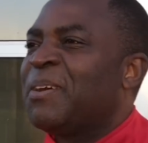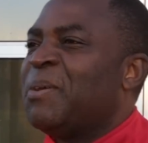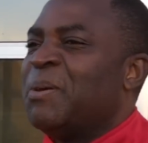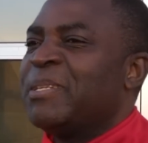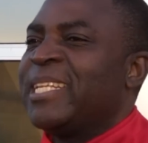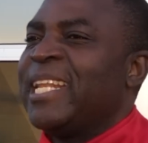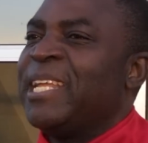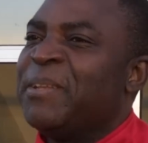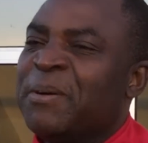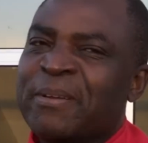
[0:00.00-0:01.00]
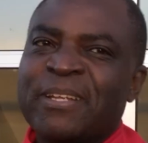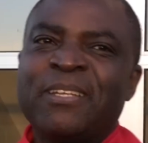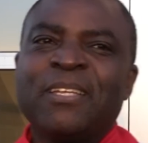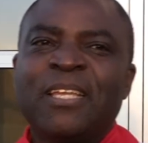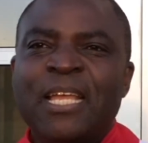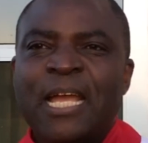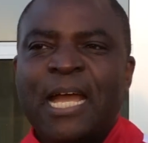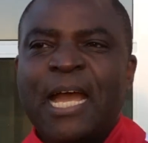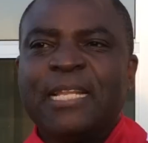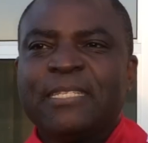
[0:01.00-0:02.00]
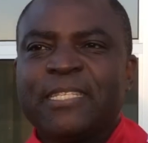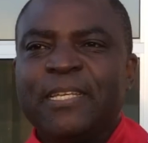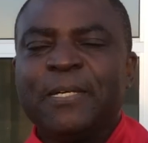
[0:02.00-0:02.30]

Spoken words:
called Glenora, and